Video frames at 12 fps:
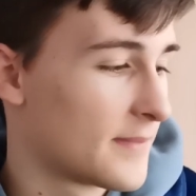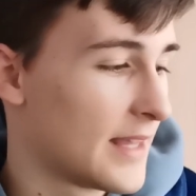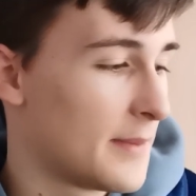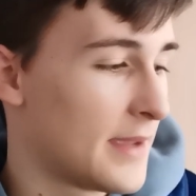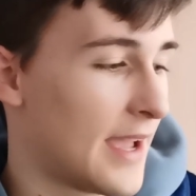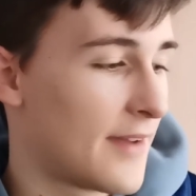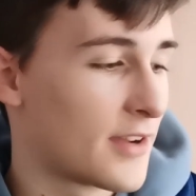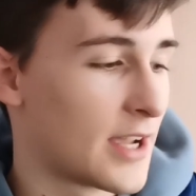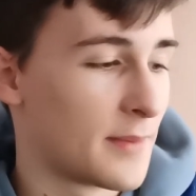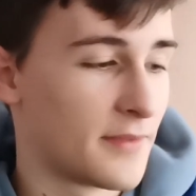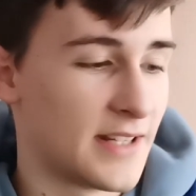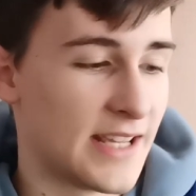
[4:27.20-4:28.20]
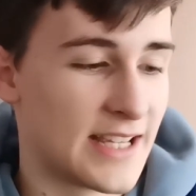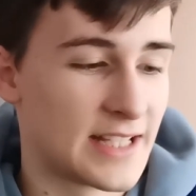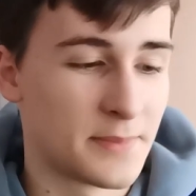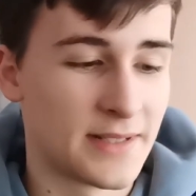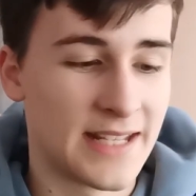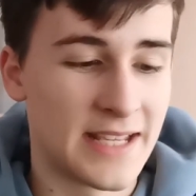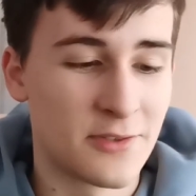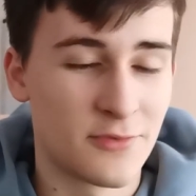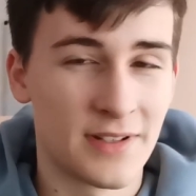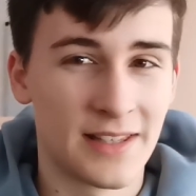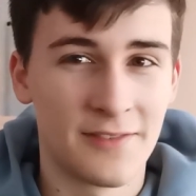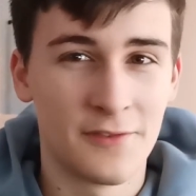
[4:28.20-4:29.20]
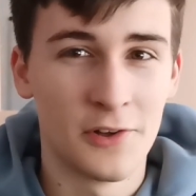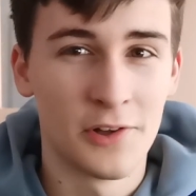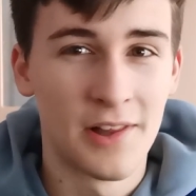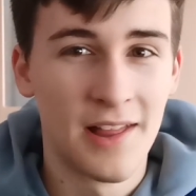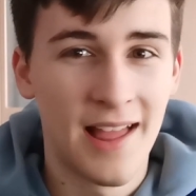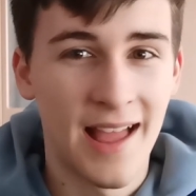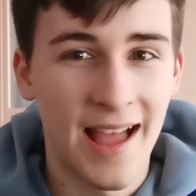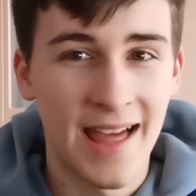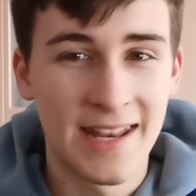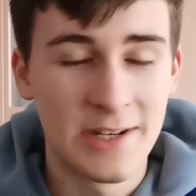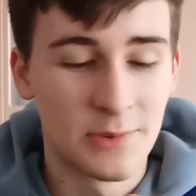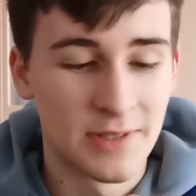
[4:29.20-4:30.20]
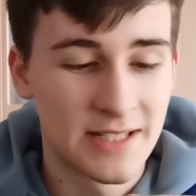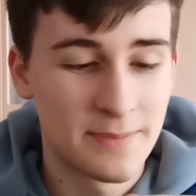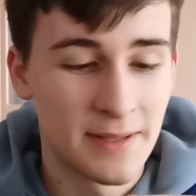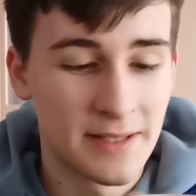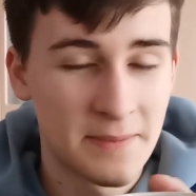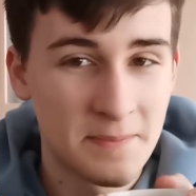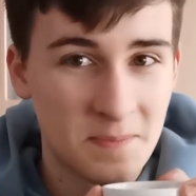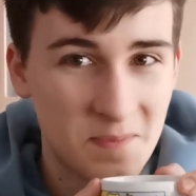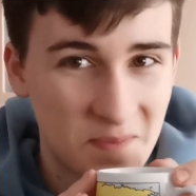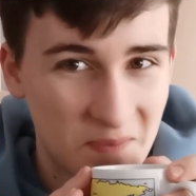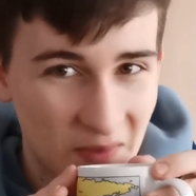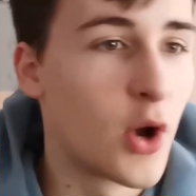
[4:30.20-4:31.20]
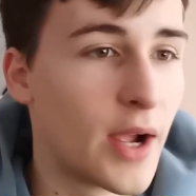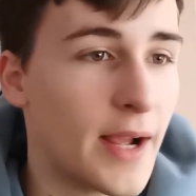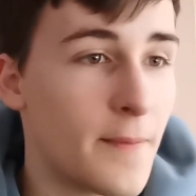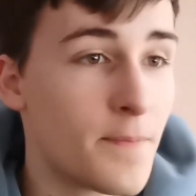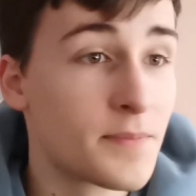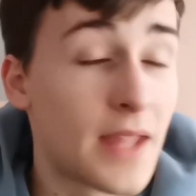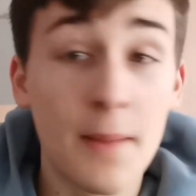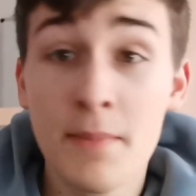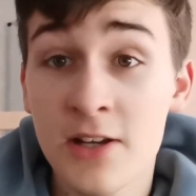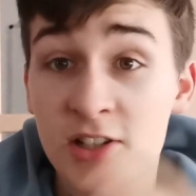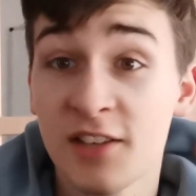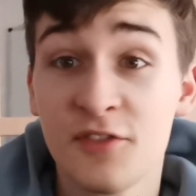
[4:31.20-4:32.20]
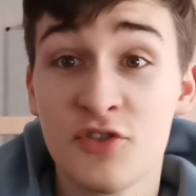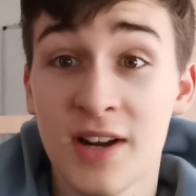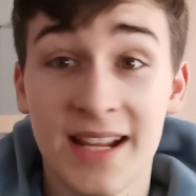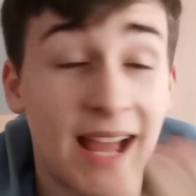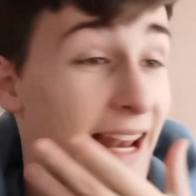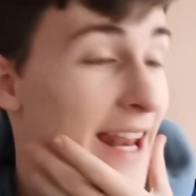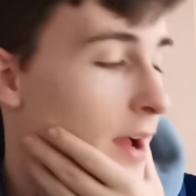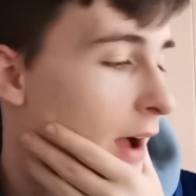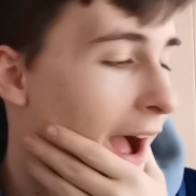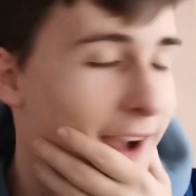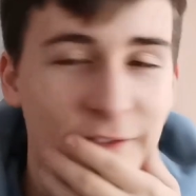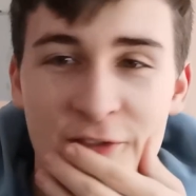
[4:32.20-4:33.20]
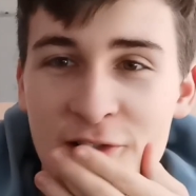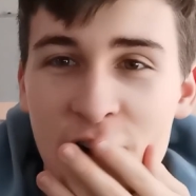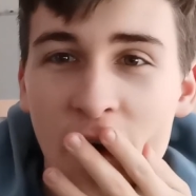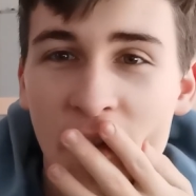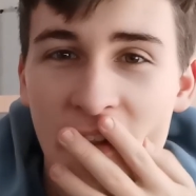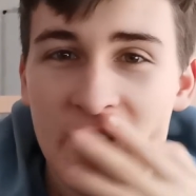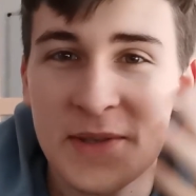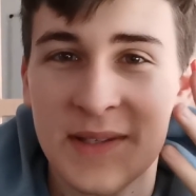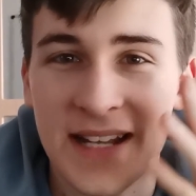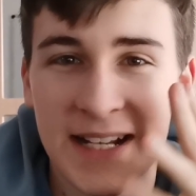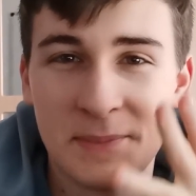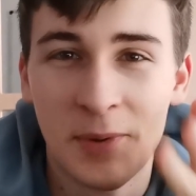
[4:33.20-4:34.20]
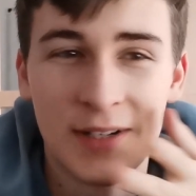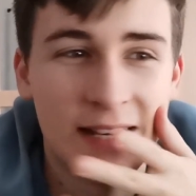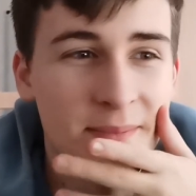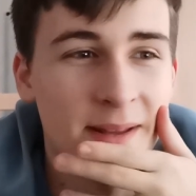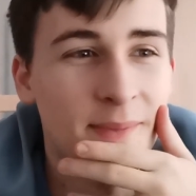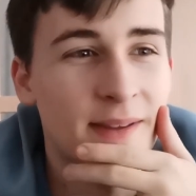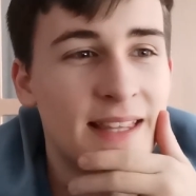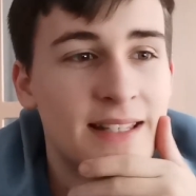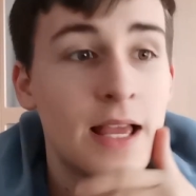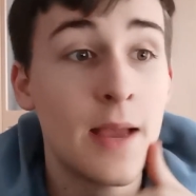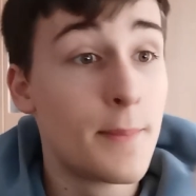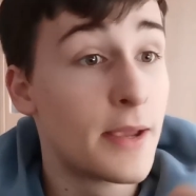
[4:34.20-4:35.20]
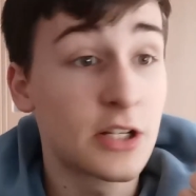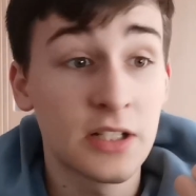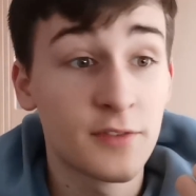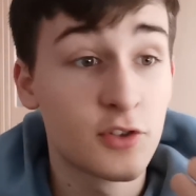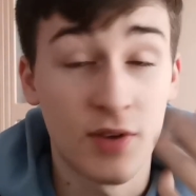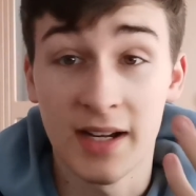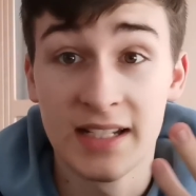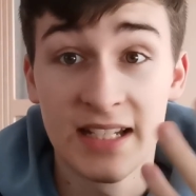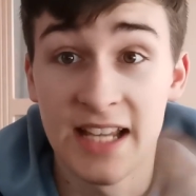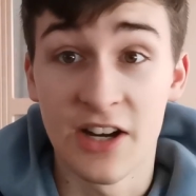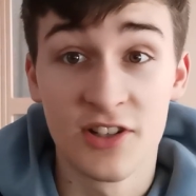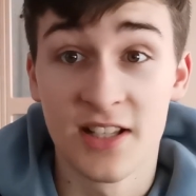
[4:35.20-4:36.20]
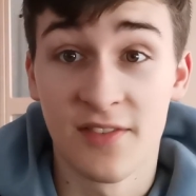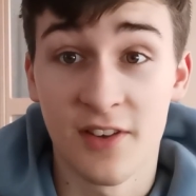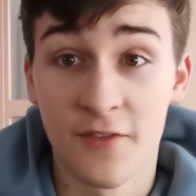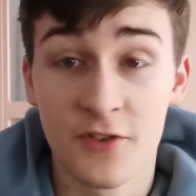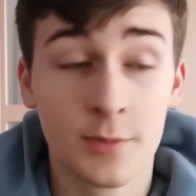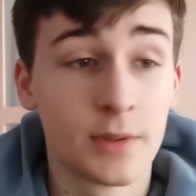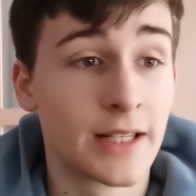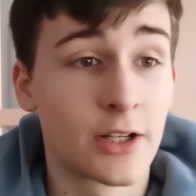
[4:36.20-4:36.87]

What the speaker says: Let me have a cup of tea because my tea is really full and I don't want to spill it. Okay, and make yourself a drink. I forgot that this is the next point I made about this. Make yourself a drink to get yourself comfortable.